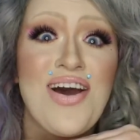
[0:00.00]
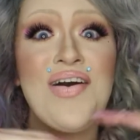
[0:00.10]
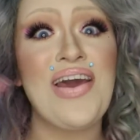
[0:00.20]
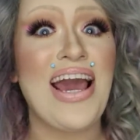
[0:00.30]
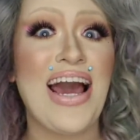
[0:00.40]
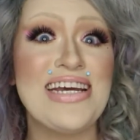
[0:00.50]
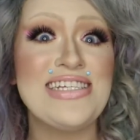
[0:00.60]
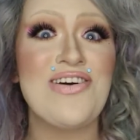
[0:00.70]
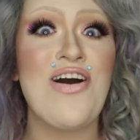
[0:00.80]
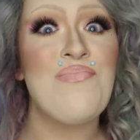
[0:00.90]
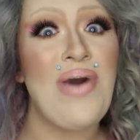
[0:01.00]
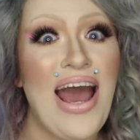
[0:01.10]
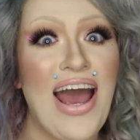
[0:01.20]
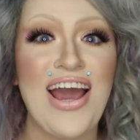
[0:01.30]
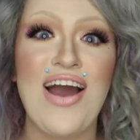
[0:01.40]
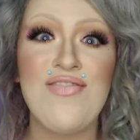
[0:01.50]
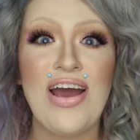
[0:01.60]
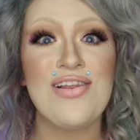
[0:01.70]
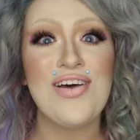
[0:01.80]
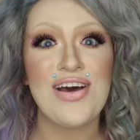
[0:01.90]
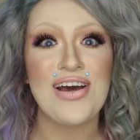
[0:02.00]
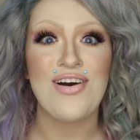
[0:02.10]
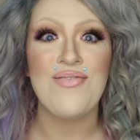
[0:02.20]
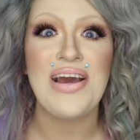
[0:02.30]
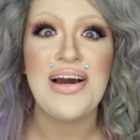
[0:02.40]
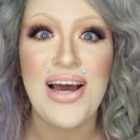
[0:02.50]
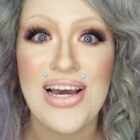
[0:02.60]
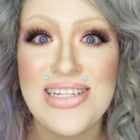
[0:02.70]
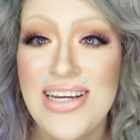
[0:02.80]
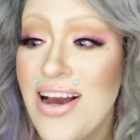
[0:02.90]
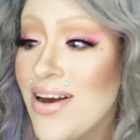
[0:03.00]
Okay guys, so I'm back. How do I look? Oh my gosh.